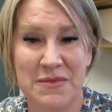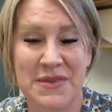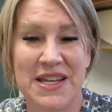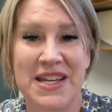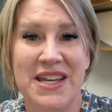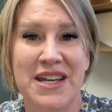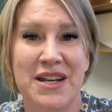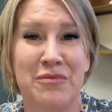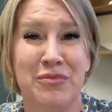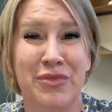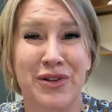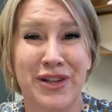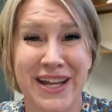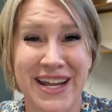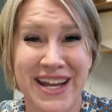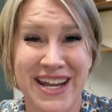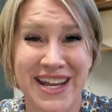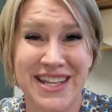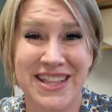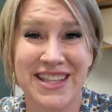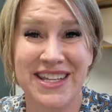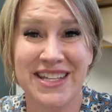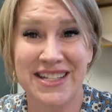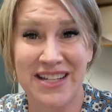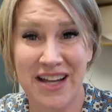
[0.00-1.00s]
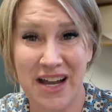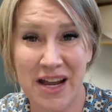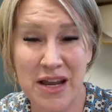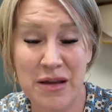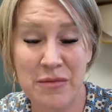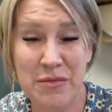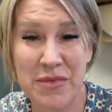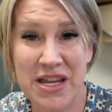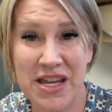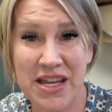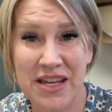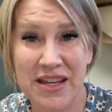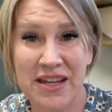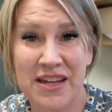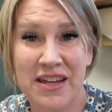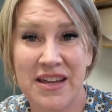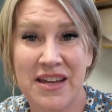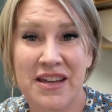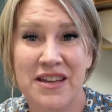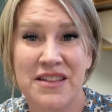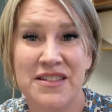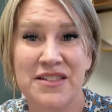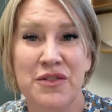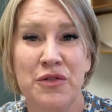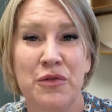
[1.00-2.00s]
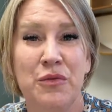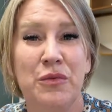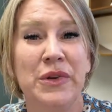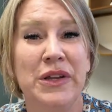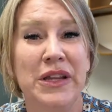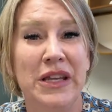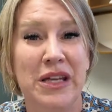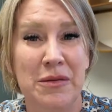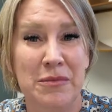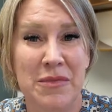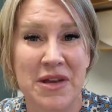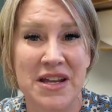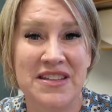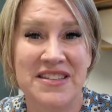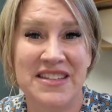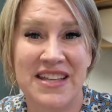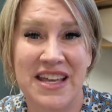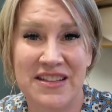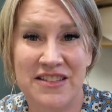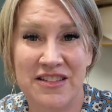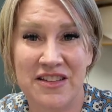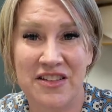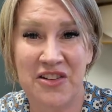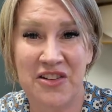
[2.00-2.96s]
they get to plan the timing, so it really makes sense